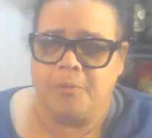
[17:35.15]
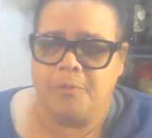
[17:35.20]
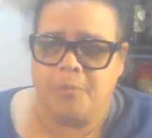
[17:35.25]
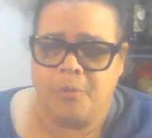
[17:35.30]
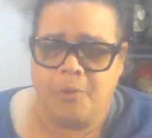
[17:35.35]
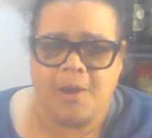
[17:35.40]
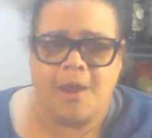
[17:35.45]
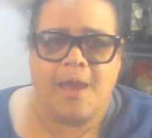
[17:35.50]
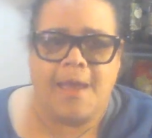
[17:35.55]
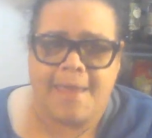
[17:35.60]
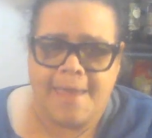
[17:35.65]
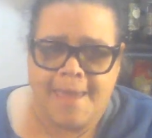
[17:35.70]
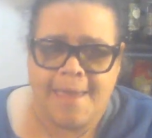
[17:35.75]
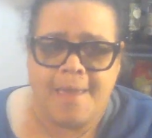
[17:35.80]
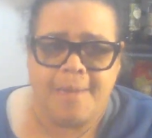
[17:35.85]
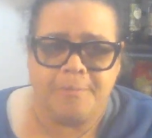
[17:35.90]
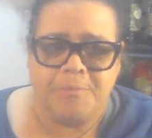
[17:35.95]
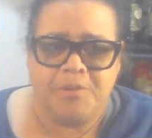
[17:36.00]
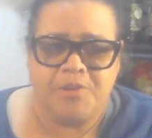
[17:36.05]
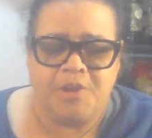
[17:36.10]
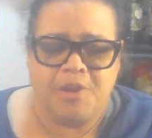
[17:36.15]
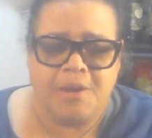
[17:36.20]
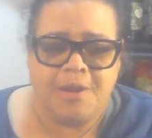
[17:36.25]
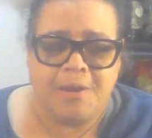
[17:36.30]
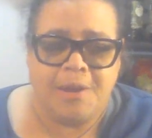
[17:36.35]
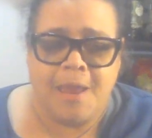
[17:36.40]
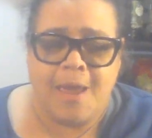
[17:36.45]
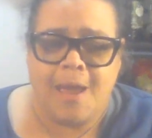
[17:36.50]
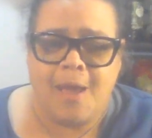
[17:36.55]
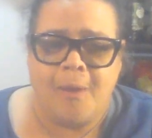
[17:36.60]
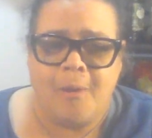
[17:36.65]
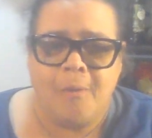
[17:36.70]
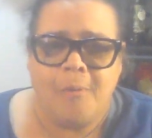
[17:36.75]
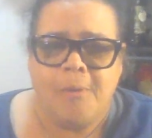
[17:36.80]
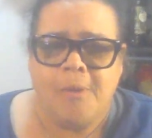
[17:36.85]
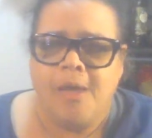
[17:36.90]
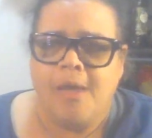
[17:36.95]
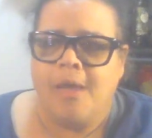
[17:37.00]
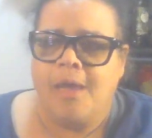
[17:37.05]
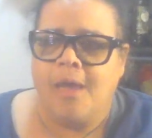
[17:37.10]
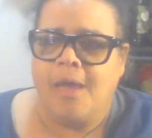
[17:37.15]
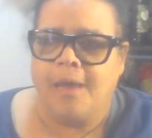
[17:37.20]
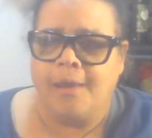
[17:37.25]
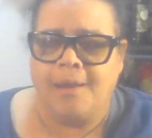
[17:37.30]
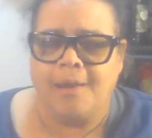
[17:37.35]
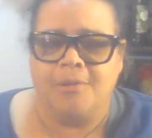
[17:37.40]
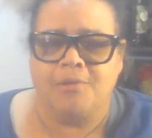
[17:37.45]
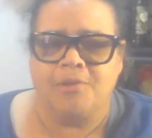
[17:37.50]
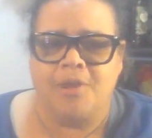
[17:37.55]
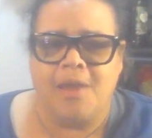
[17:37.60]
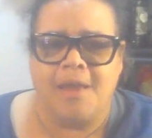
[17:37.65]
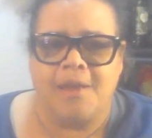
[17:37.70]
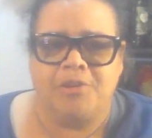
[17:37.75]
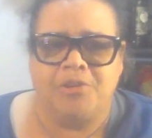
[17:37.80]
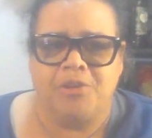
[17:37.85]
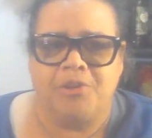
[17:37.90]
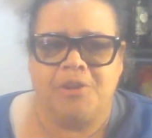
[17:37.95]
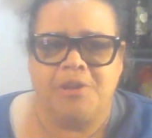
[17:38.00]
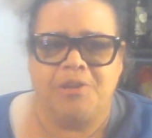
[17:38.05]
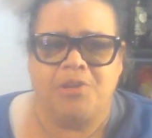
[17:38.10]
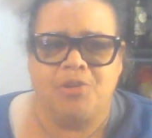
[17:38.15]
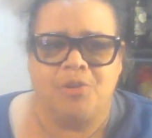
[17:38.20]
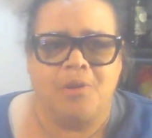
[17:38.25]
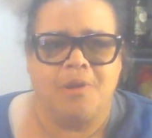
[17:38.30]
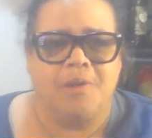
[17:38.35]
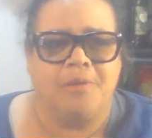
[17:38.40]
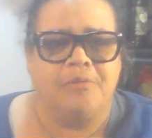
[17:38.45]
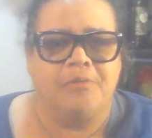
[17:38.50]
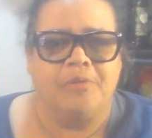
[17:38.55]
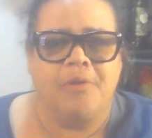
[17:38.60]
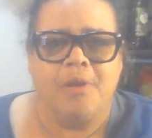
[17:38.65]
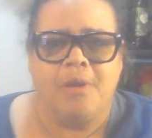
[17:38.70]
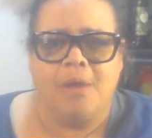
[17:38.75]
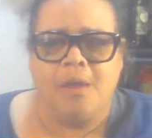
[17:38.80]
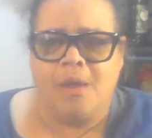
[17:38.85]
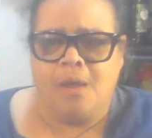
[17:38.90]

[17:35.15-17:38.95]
where I am sitting now, and I was actually sort of